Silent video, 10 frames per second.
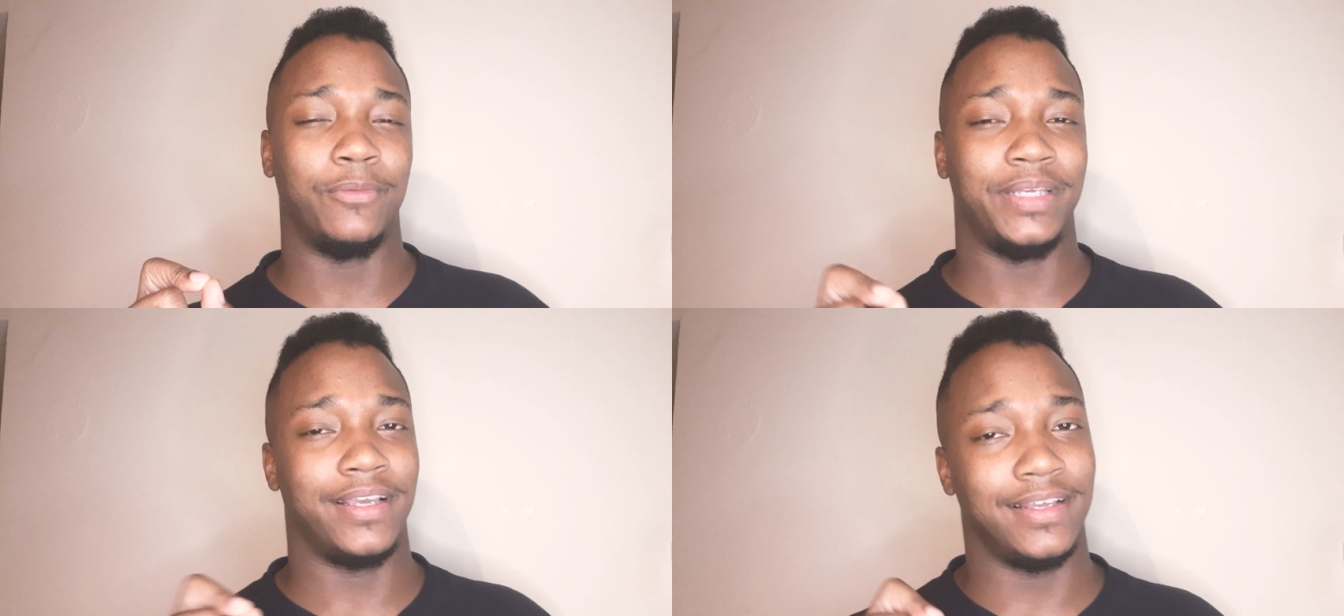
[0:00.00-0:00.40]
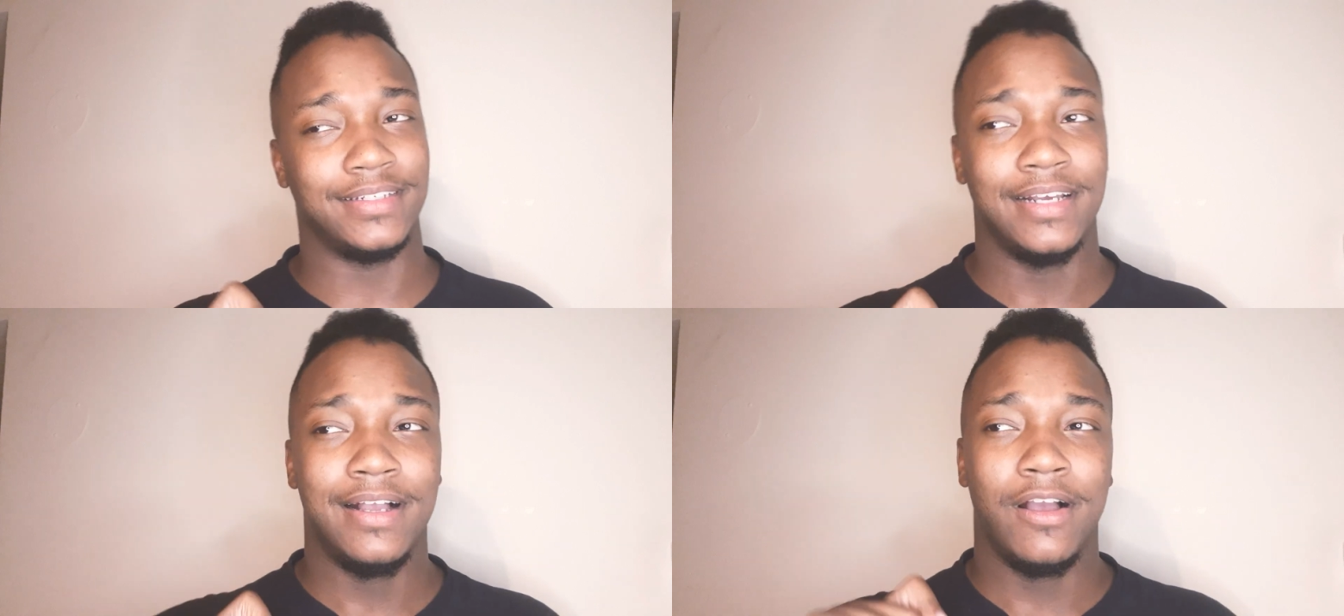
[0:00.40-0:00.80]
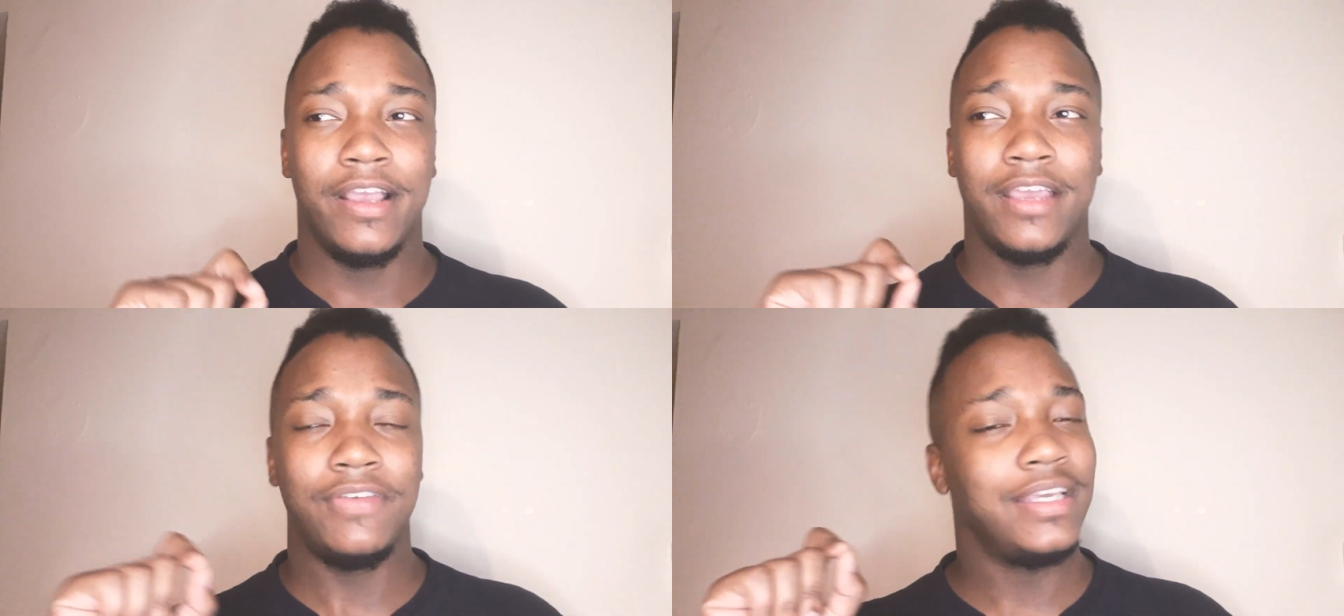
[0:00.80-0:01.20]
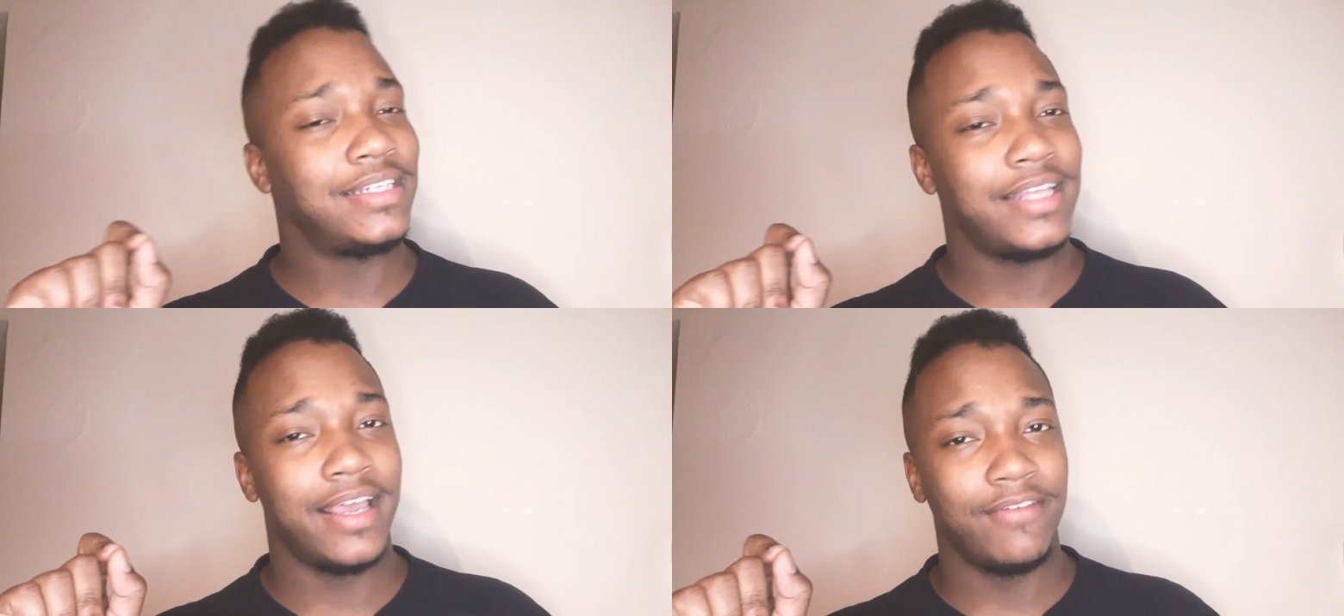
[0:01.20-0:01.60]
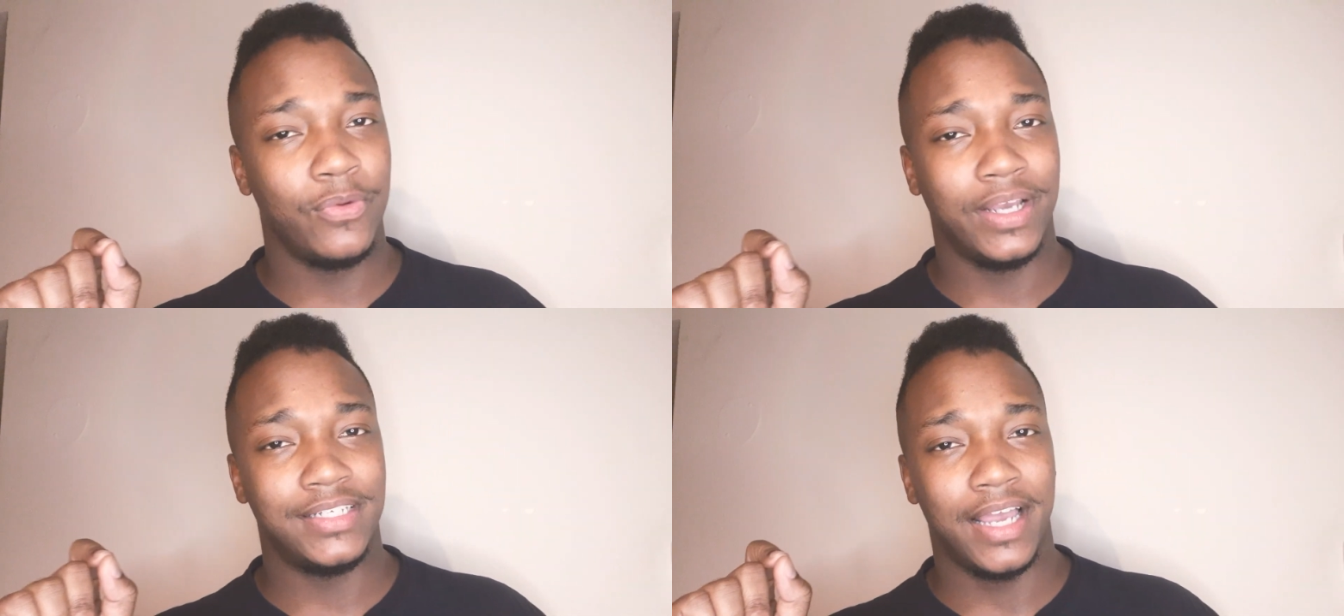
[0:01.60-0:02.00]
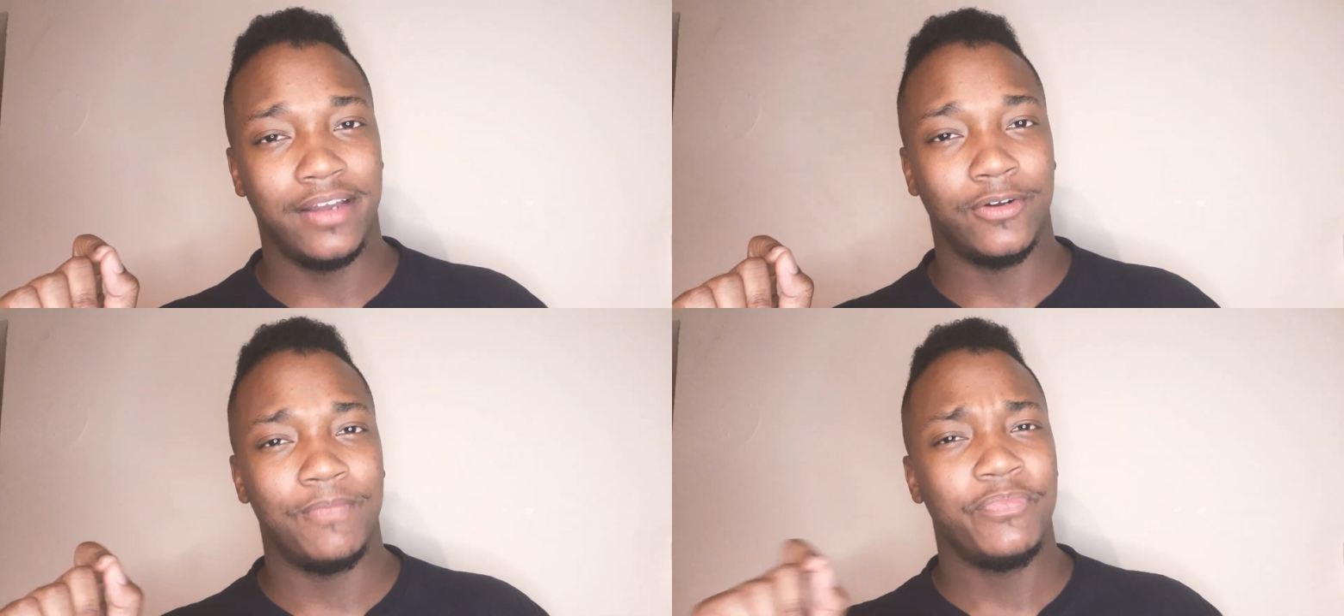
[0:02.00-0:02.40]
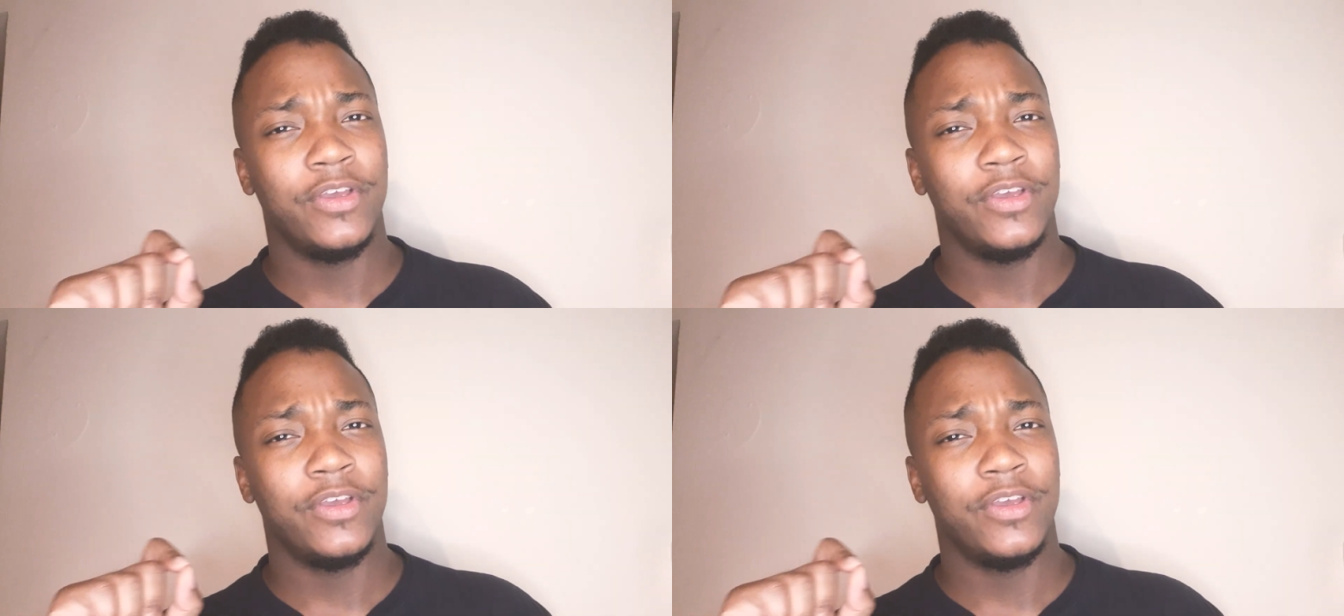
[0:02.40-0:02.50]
Because if he gets that heavyweight title,